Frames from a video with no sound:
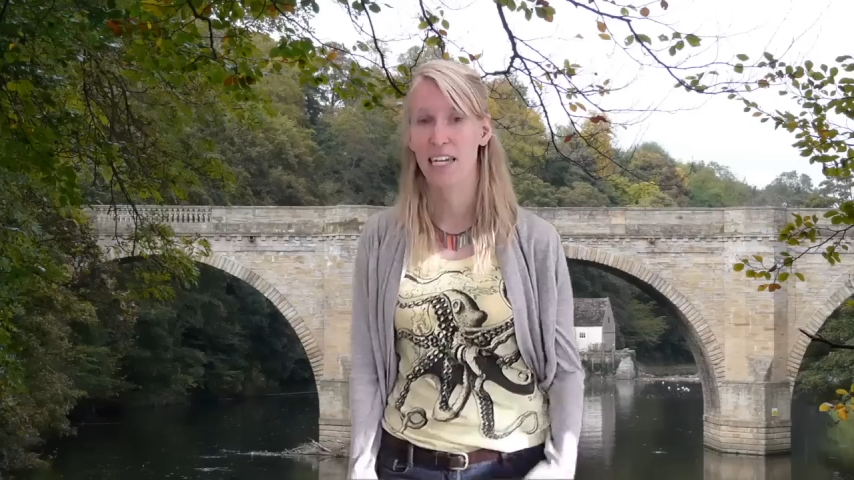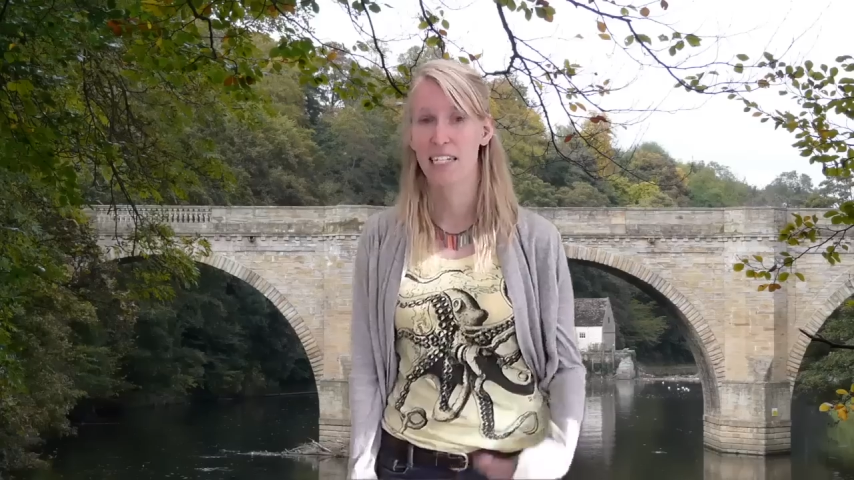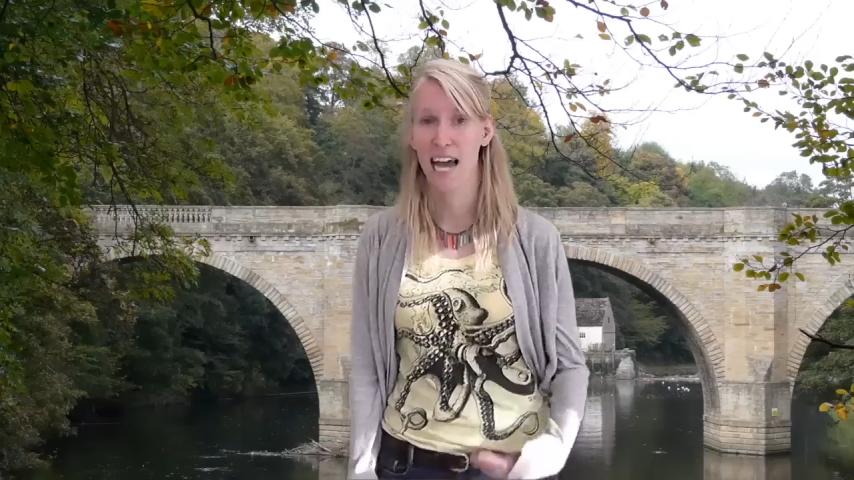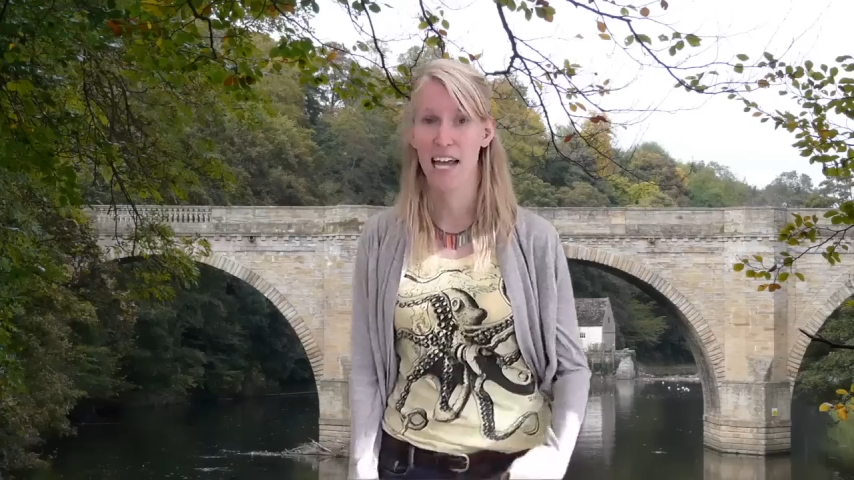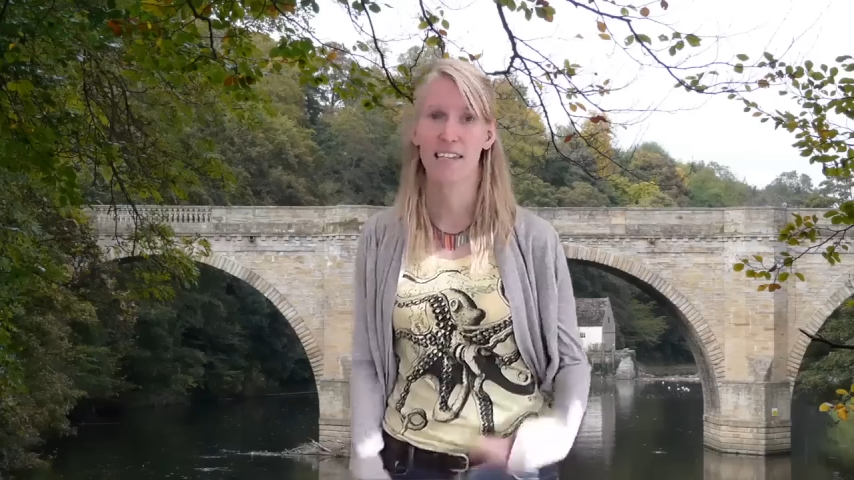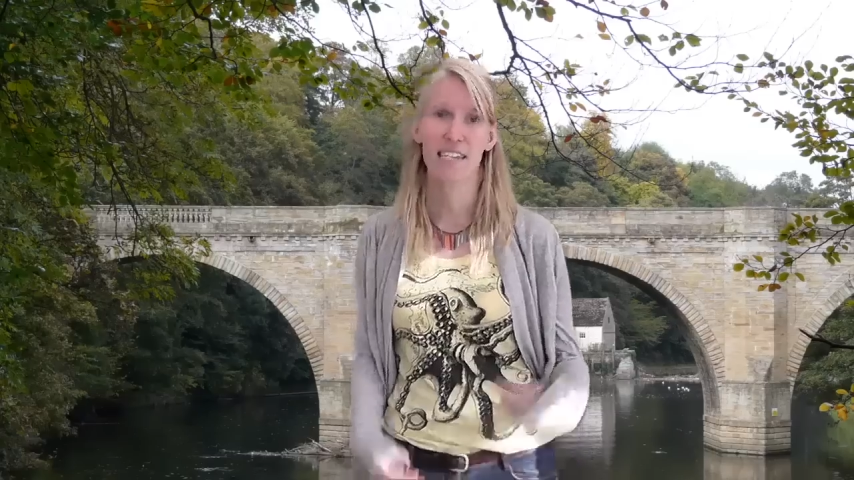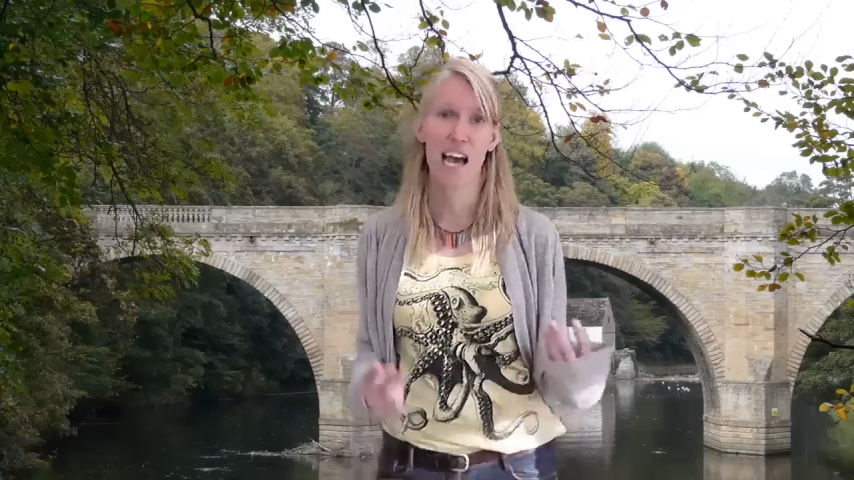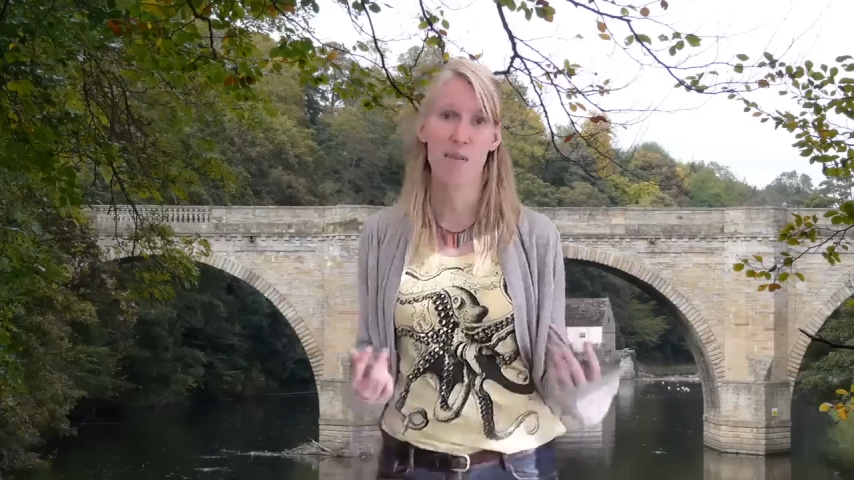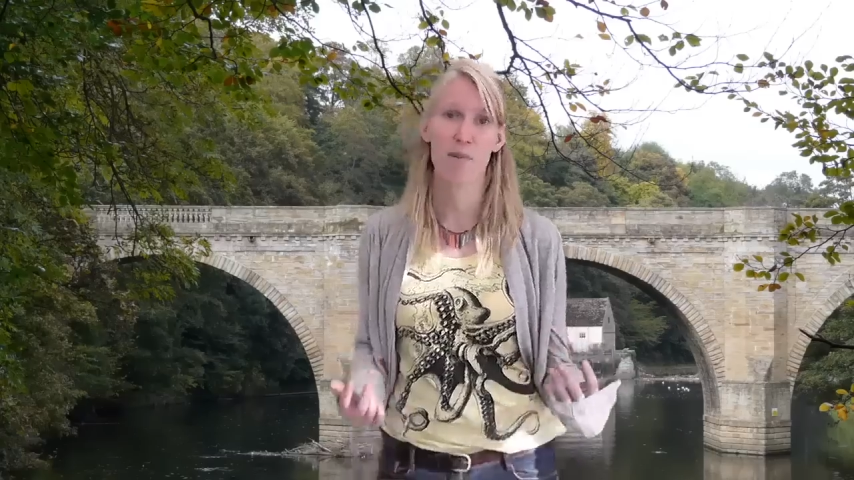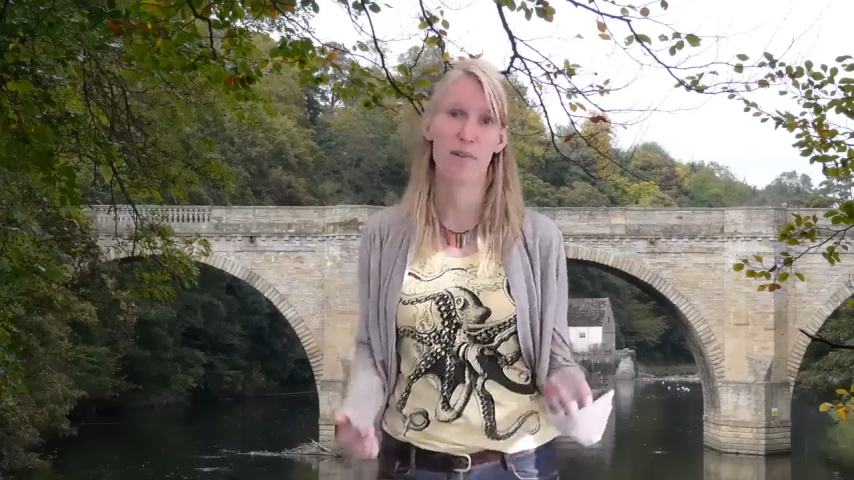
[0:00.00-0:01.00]
dance
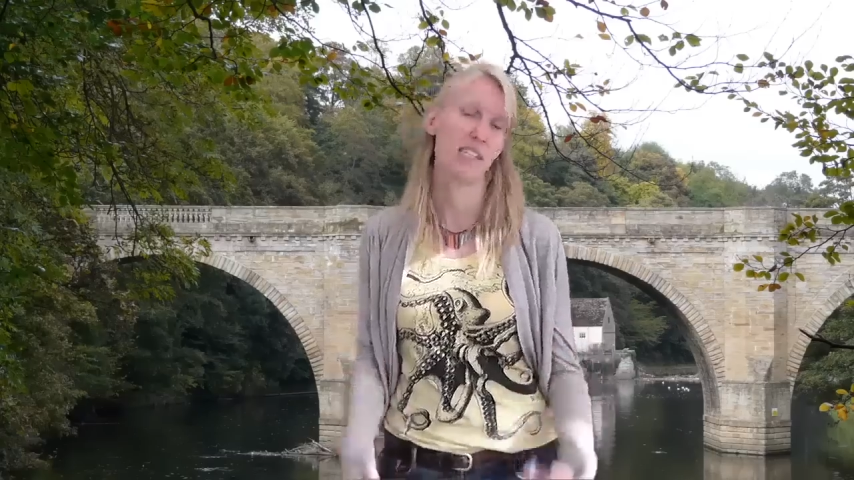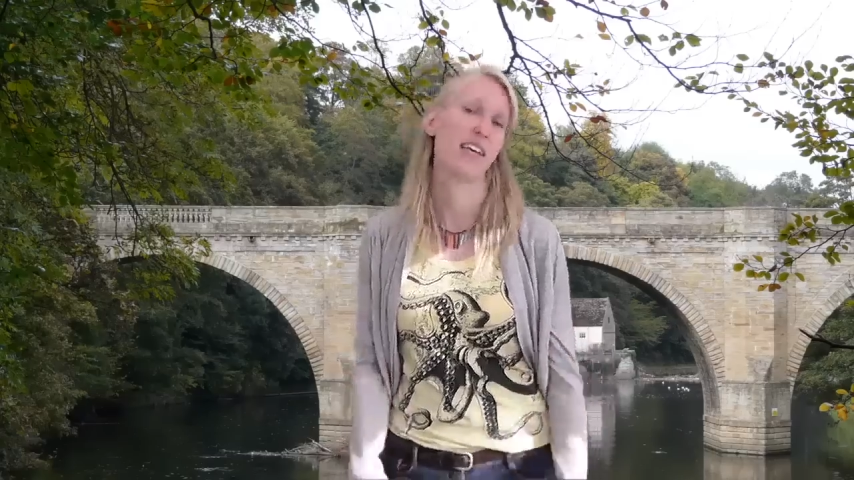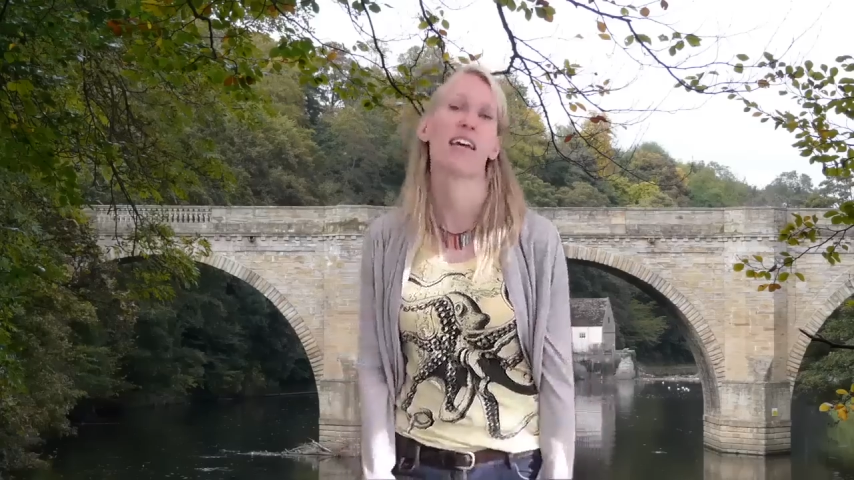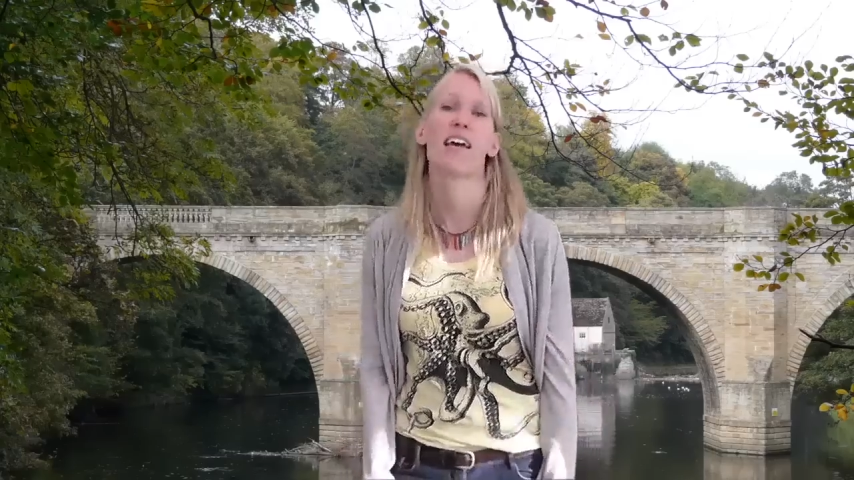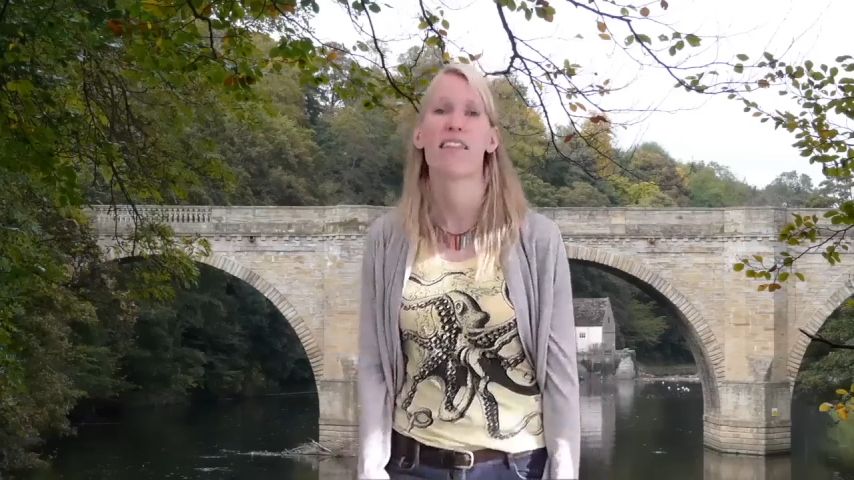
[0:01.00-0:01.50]
and music,